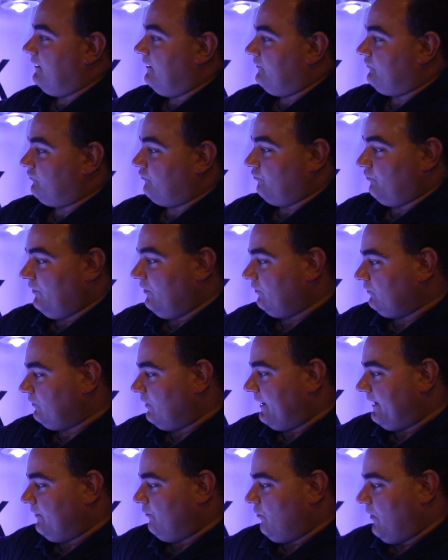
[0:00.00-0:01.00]
It's real
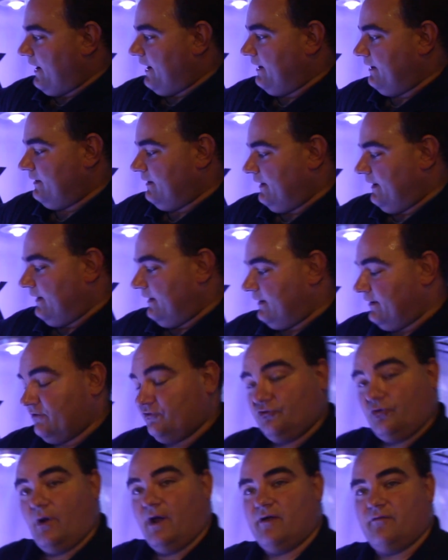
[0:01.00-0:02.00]
lightweight, and
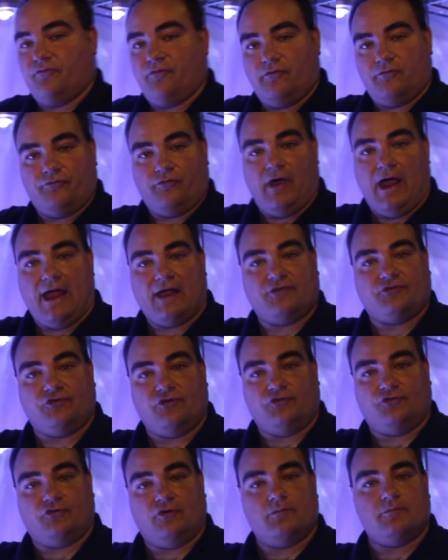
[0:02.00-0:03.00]
it's great for frag
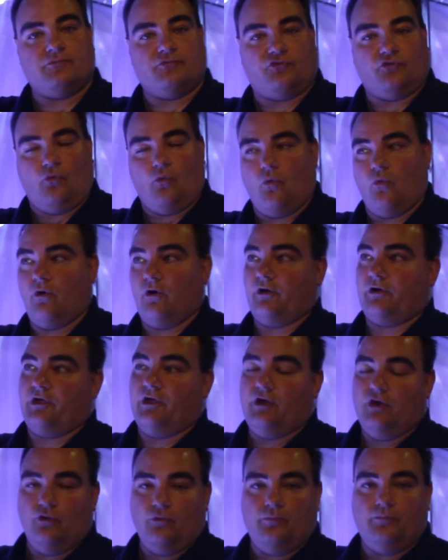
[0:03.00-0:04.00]
systems or
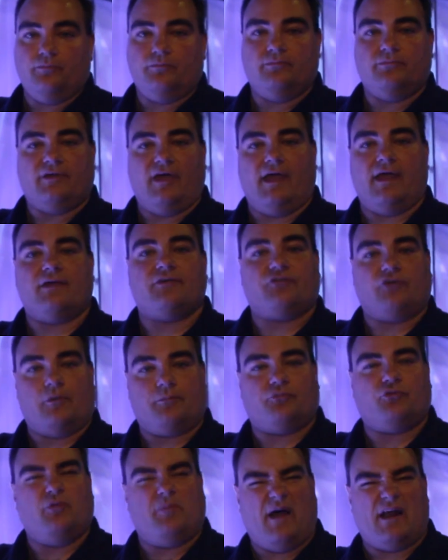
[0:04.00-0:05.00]
cube tanks
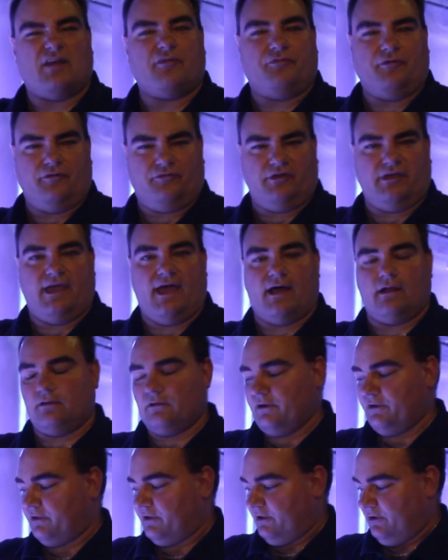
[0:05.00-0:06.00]
up to about a
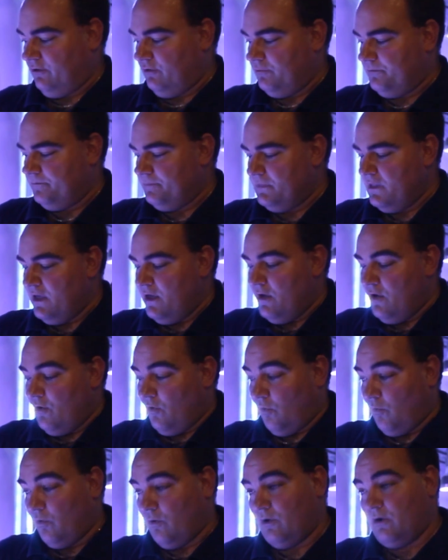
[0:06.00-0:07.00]
50-gallon cube,
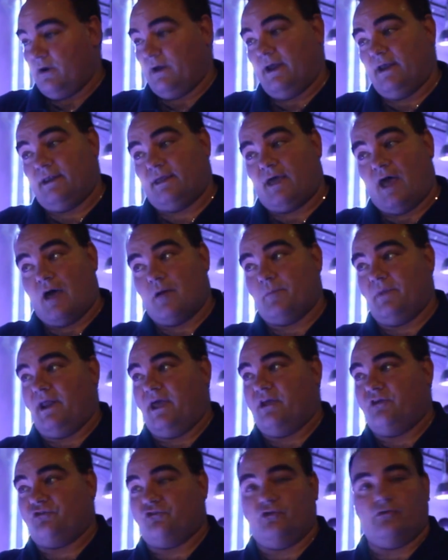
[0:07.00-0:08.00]
or in
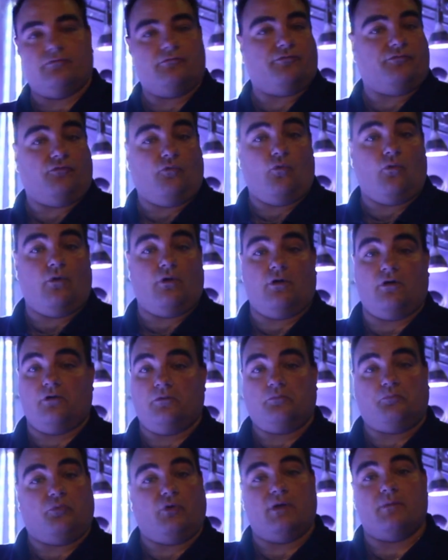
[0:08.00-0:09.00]
combination
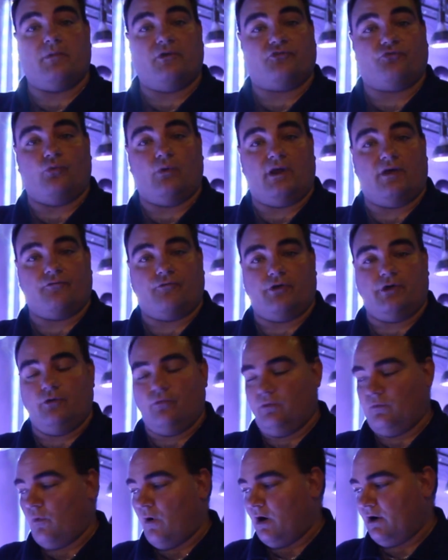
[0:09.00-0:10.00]
for pretty much whatever
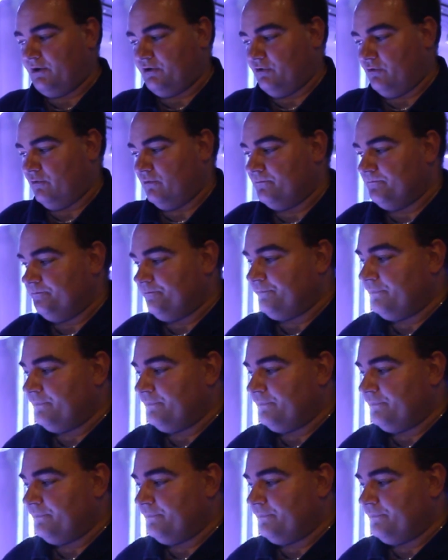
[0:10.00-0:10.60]
you would want to do.